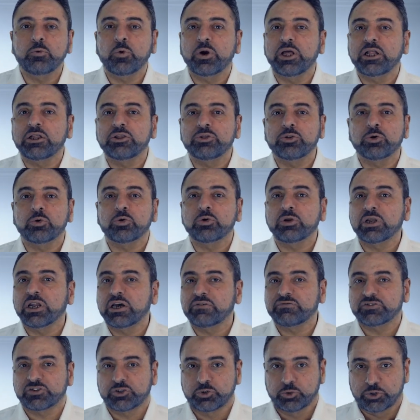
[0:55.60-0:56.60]
well-known
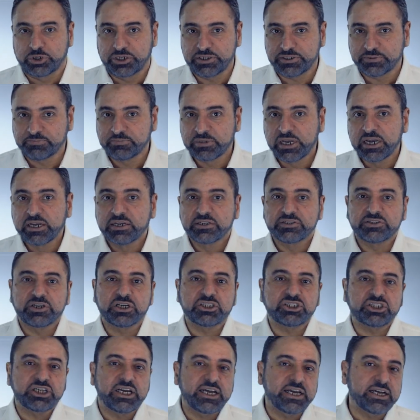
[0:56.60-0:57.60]
love stories,
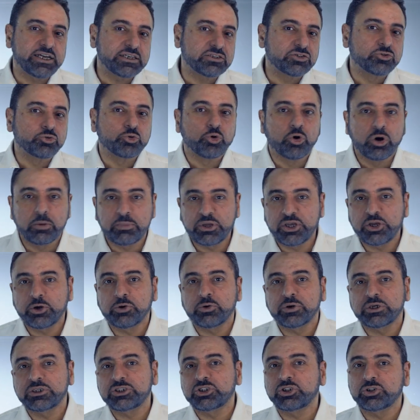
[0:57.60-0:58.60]
such as
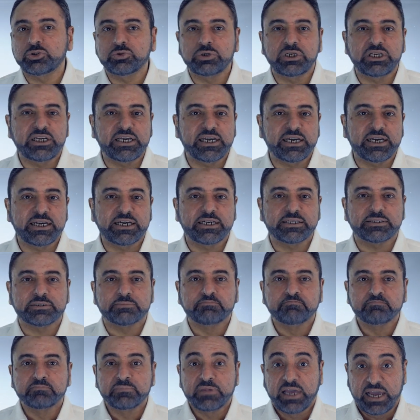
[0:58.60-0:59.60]
Romeo and Juliet,
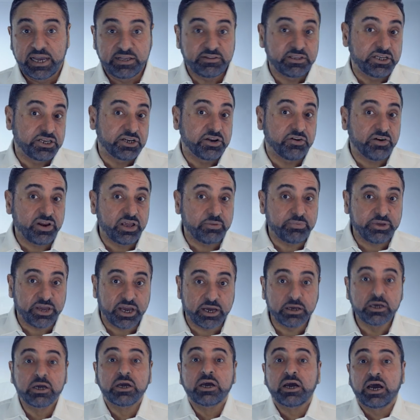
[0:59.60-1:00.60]
and in
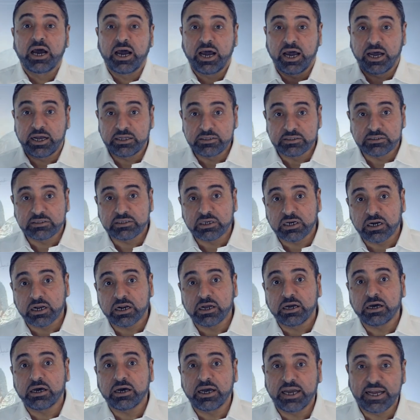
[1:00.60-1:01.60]
Arabia,
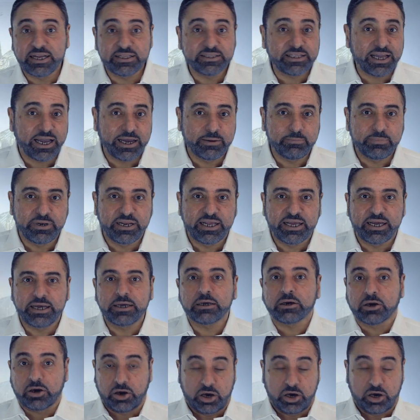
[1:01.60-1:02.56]
Antara and Abla,